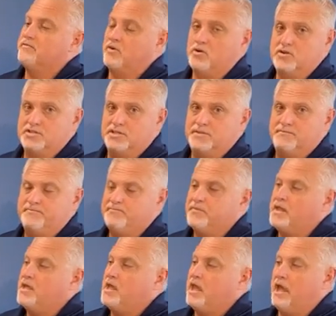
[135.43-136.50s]
version.
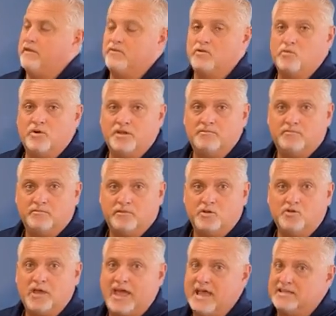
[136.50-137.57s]
Everyone
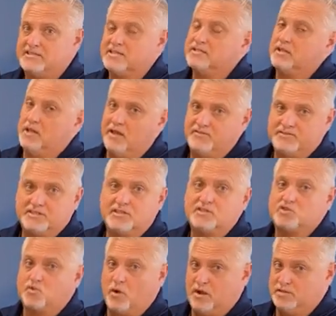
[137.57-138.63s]
who has this loves
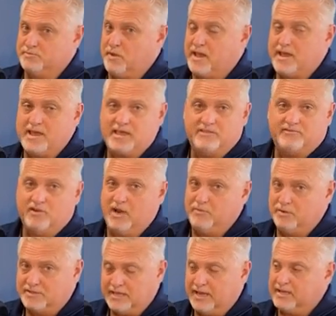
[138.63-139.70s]
it, swears by it, very
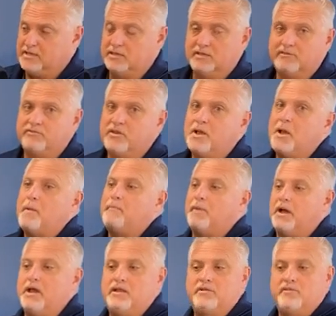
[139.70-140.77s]
protective,
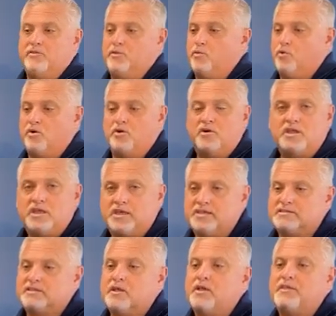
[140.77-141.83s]
but the word
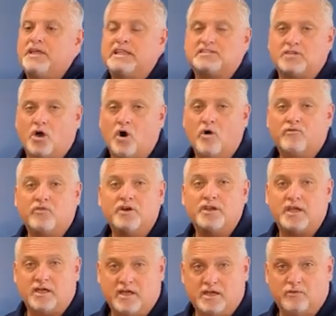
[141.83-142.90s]
is it's
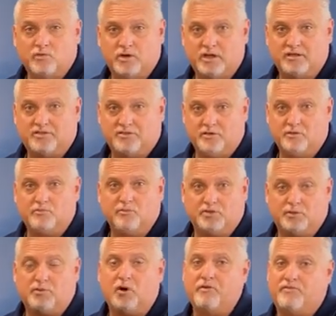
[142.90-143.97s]
overdone with the
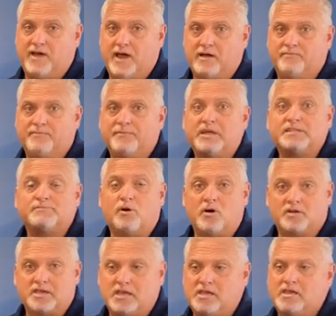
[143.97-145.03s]
profile. It's
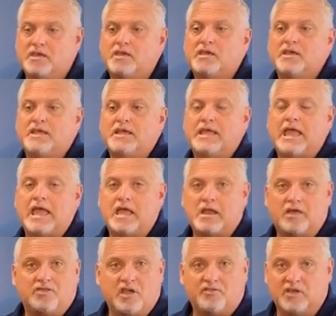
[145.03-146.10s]
bulky,
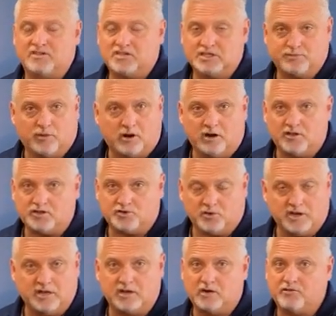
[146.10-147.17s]
and I think that's just part of the
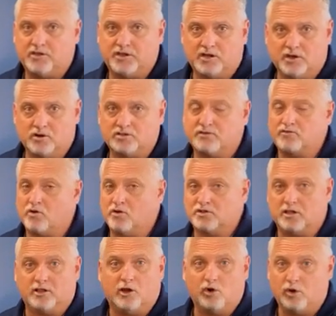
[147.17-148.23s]
trend over the years of
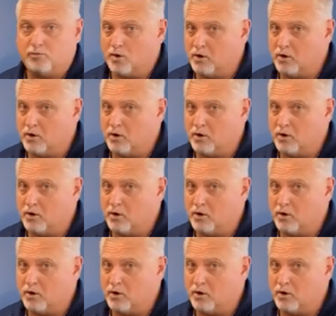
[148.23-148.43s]
going to lower